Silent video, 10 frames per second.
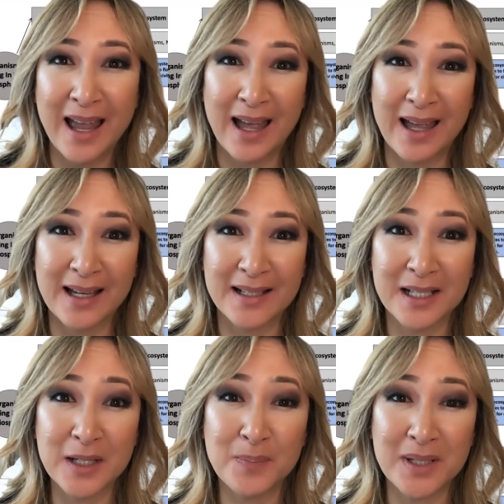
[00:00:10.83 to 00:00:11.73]
and
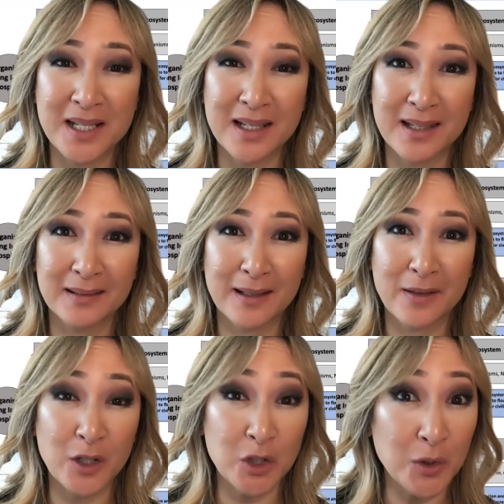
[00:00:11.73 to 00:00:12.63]
in particular
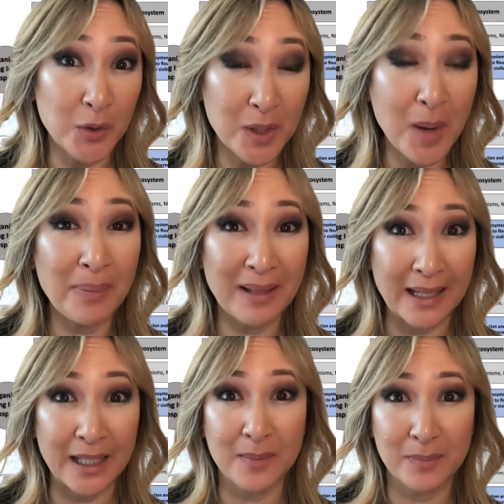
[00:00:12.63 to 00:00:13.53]
the unit
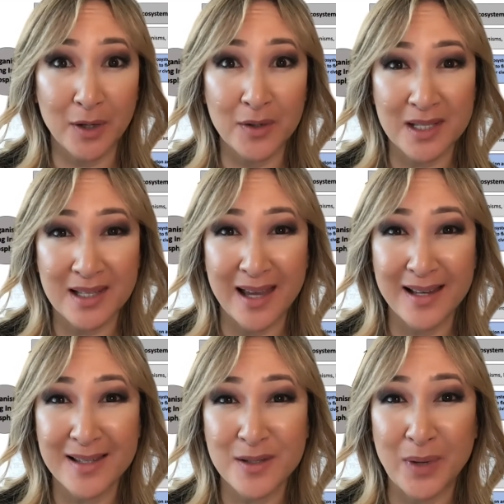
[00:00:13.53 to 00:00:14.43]
planning
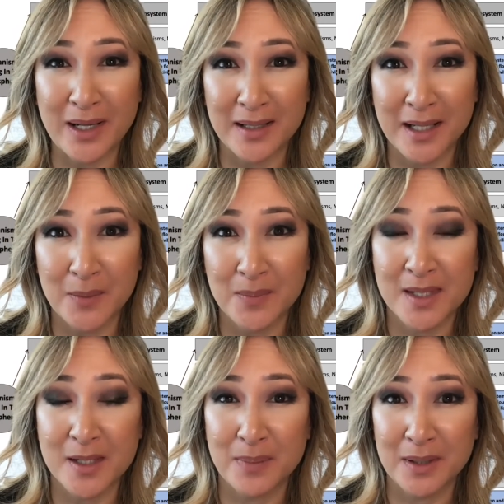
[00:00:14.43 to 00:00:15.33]
process when it comes
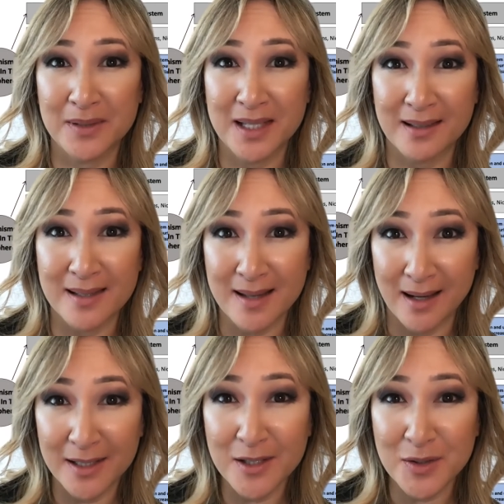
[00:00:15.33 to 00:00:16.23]
to building
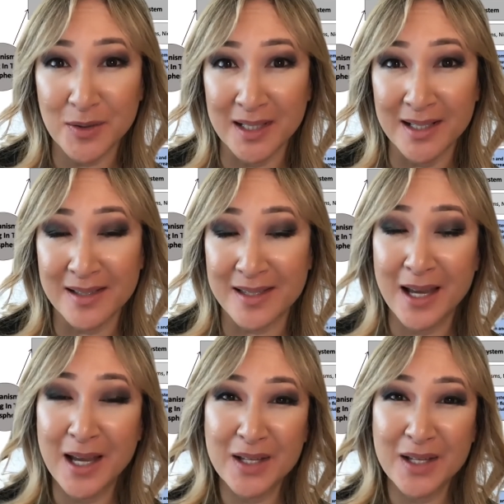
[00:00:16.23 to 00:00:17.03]
science units.